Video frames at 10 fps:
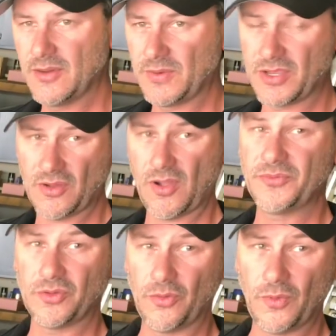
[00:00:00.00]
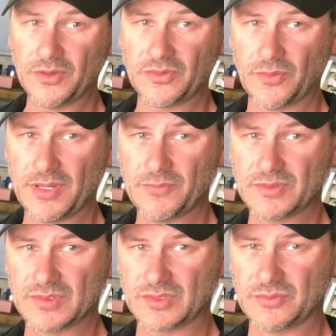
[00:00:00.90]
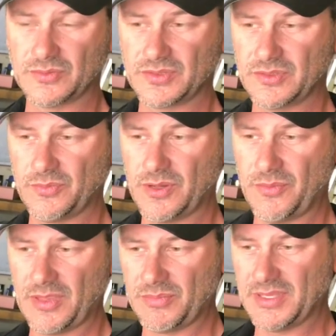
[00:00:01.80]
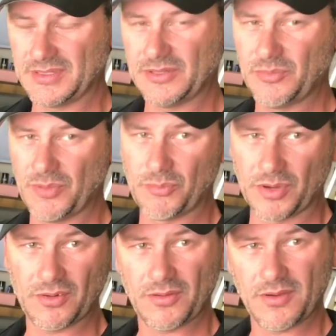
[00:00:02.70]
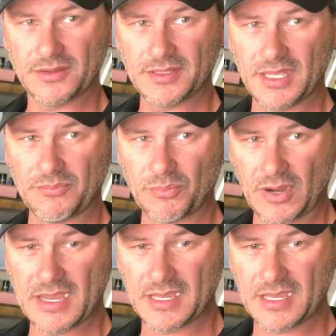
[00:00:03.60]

We can go up to a one twenty, which is a tool steel, but it might be a little bit brittle and break.